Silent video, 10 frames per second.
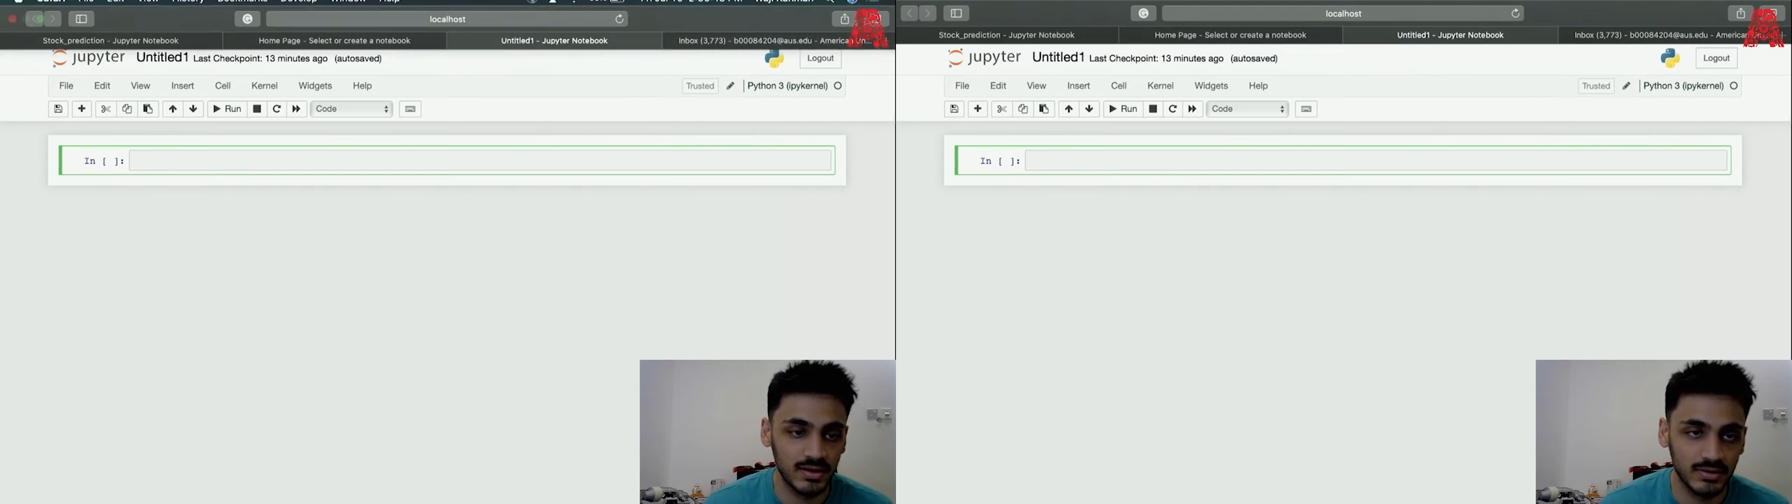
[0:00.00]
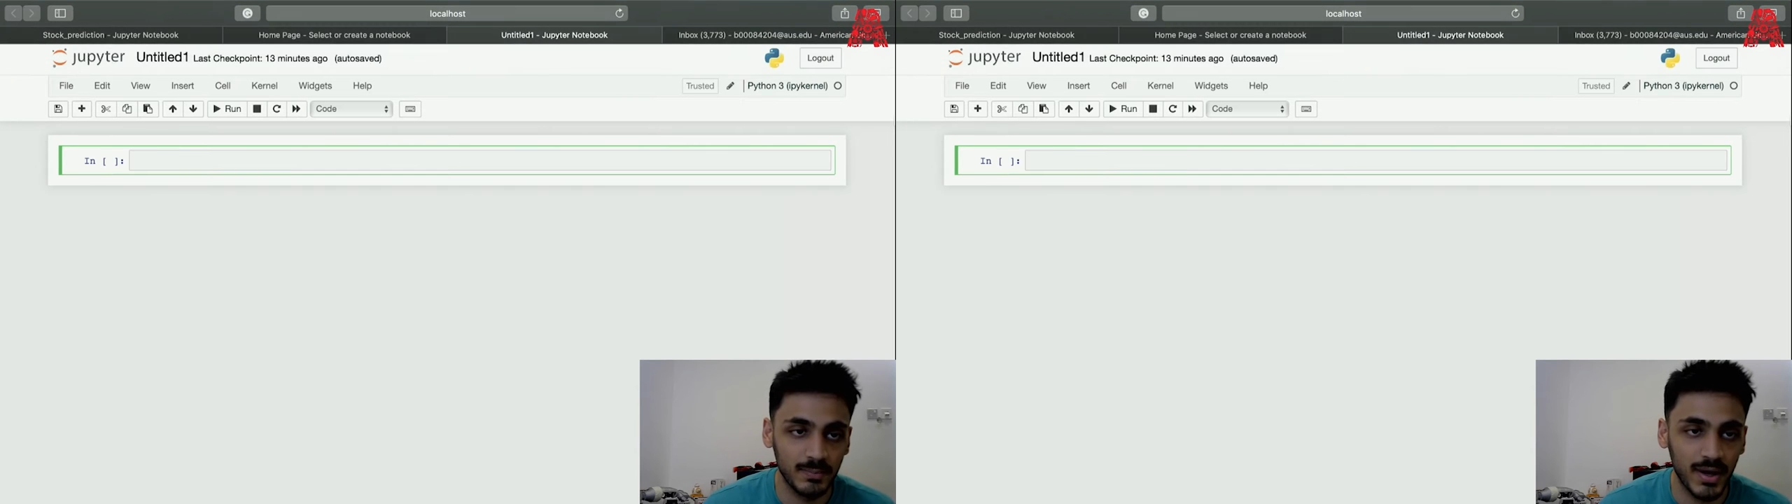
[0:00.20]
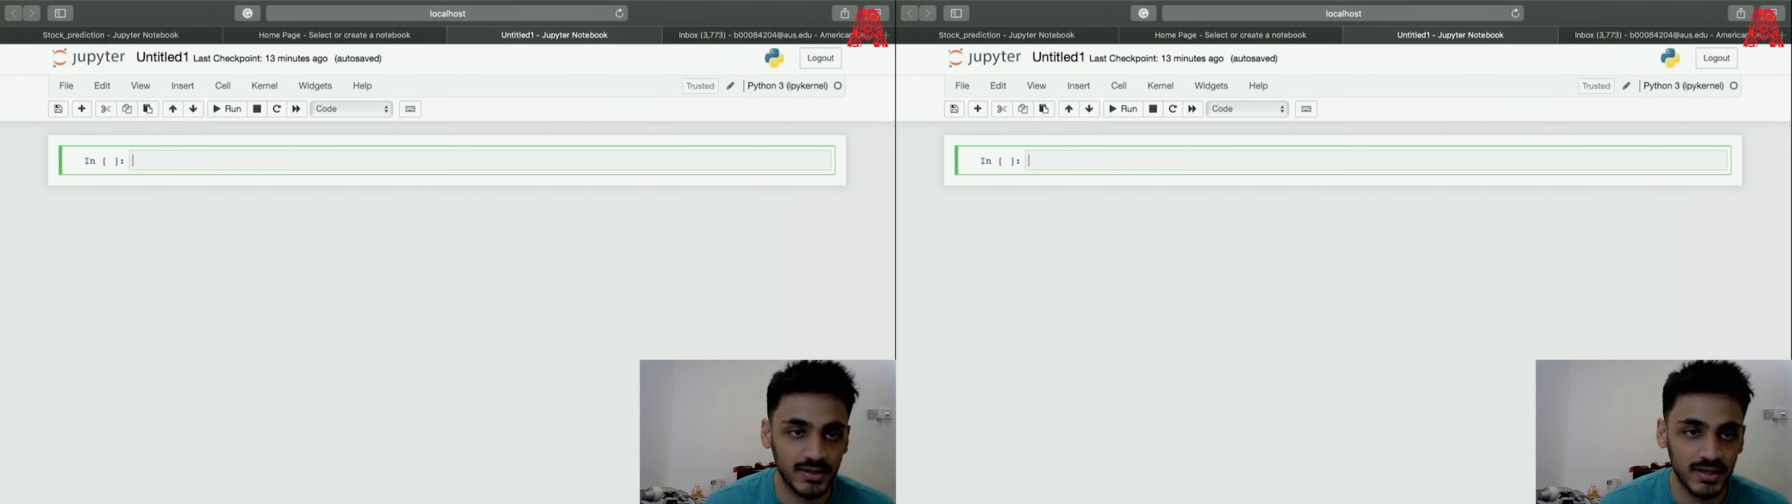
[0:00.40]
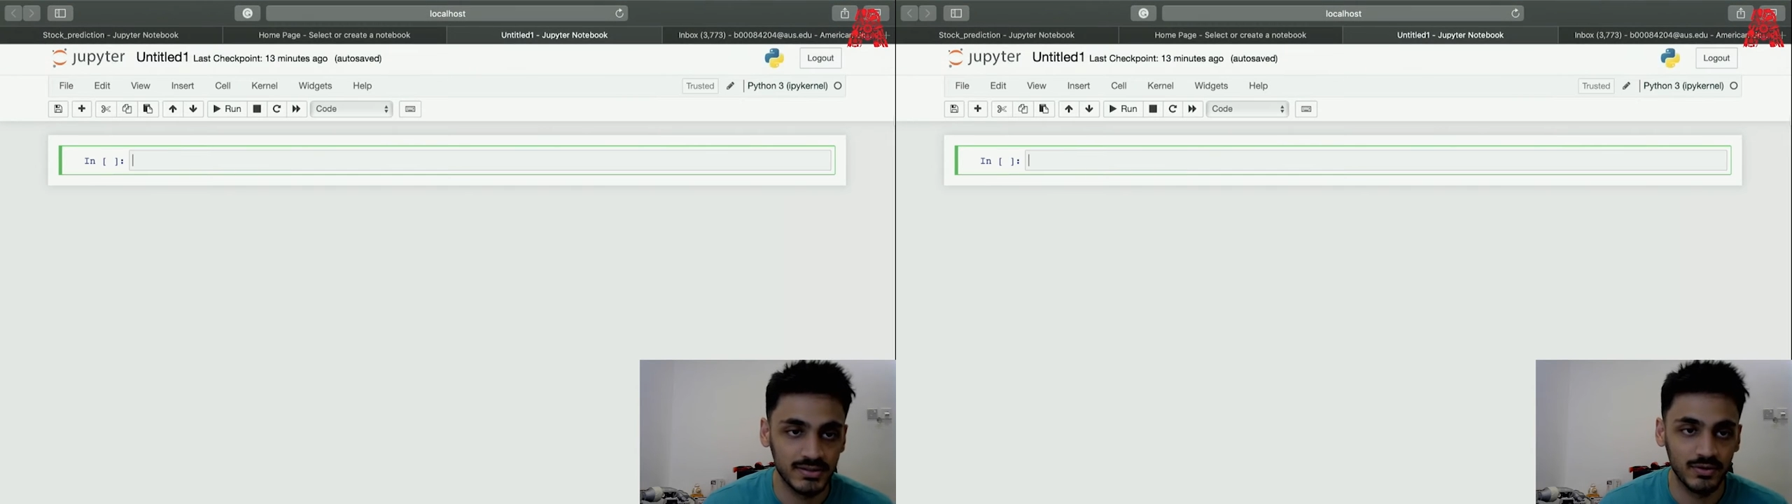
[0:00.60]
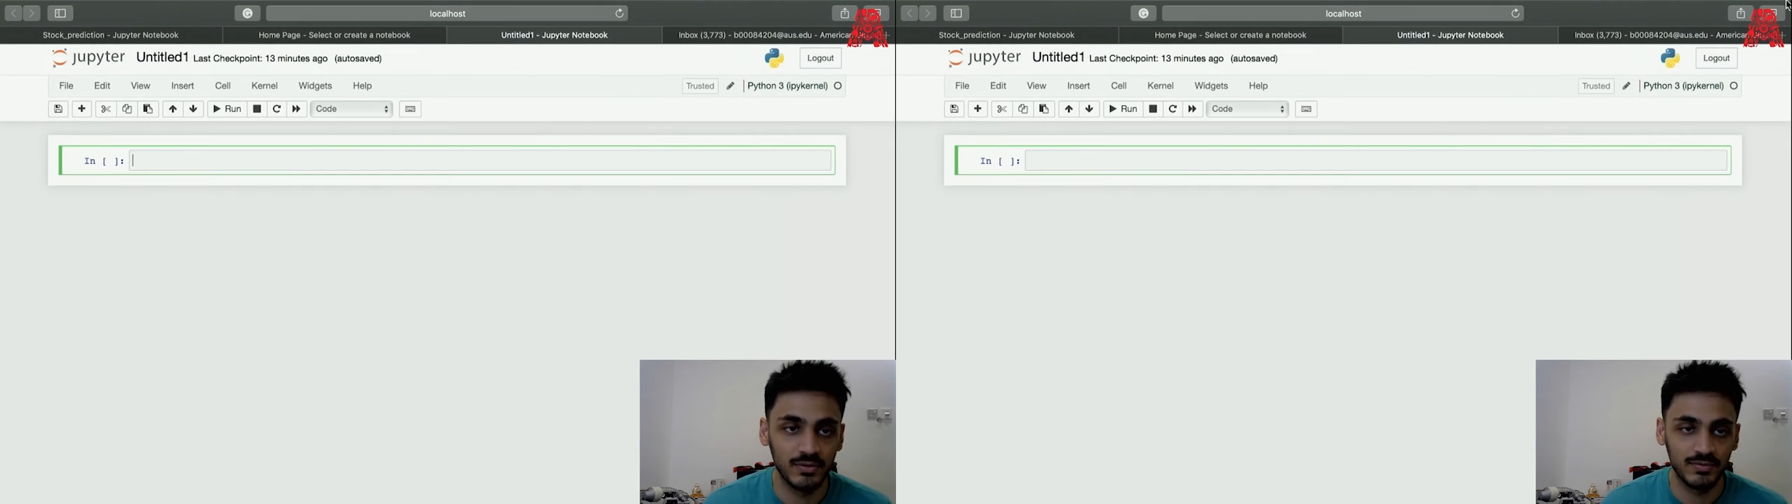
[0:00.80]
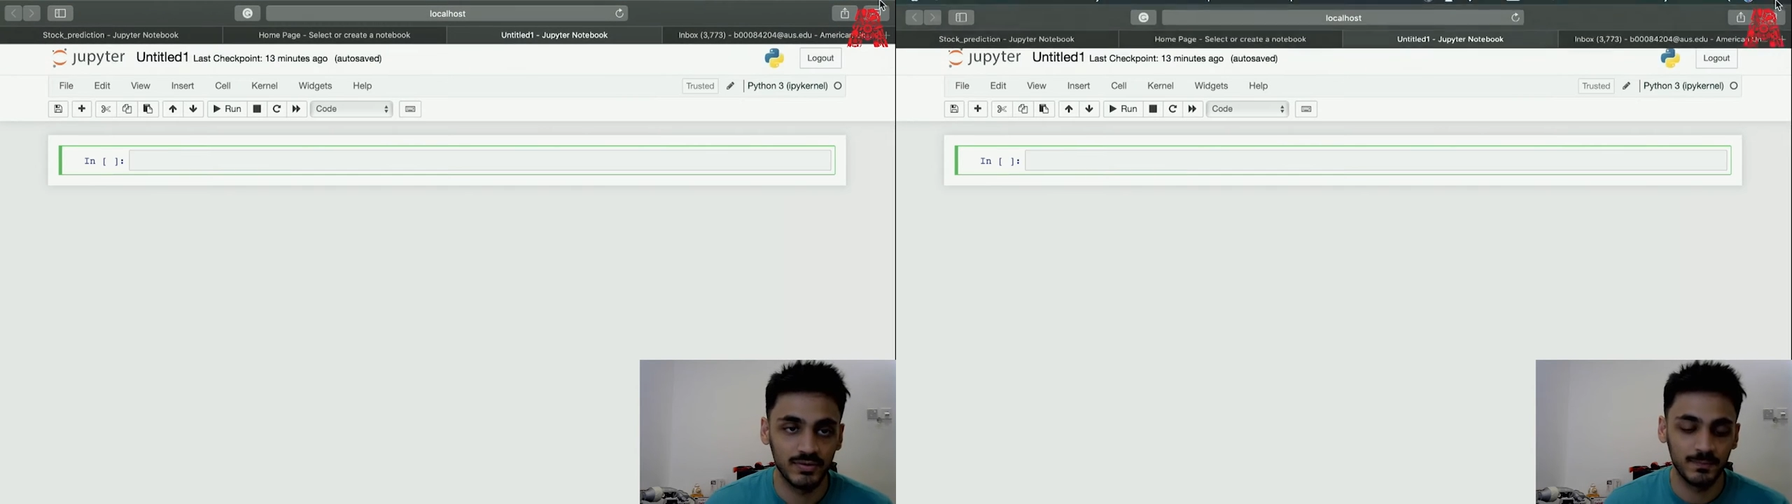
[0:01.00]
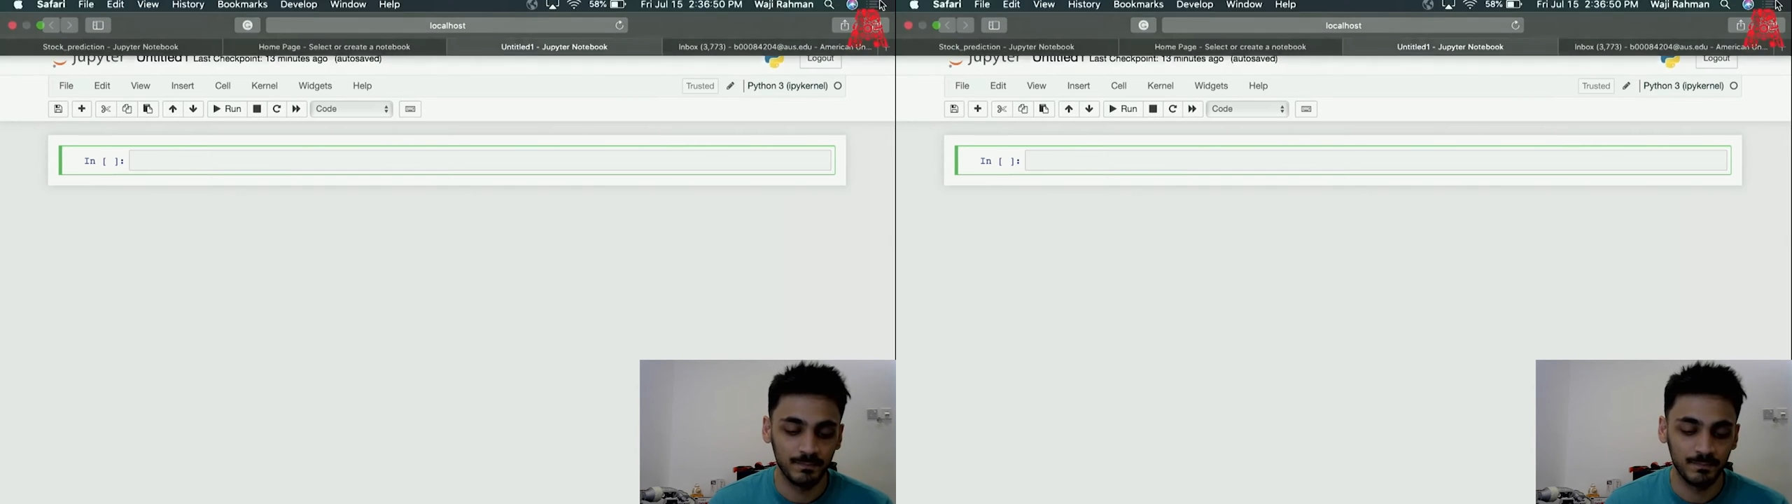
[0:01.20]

the backtesting of it.